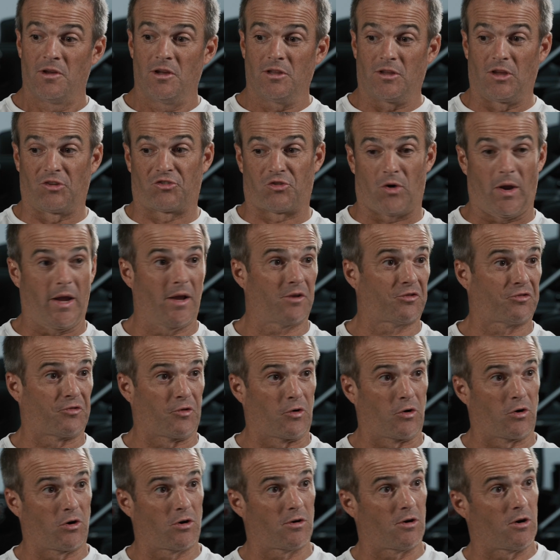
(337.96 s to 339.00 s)
to
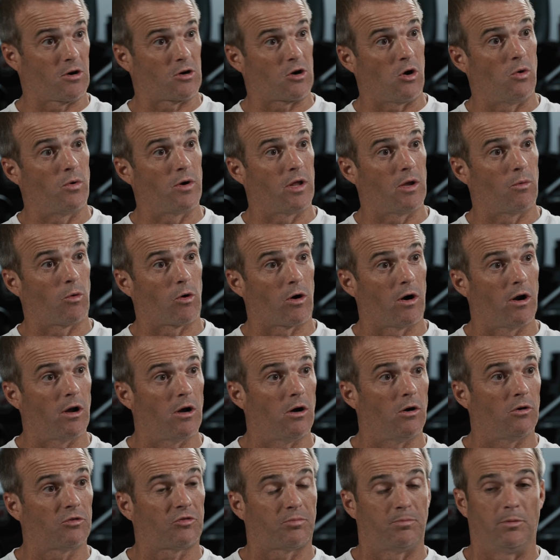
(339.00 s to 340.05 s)
transfer or go anywhere else.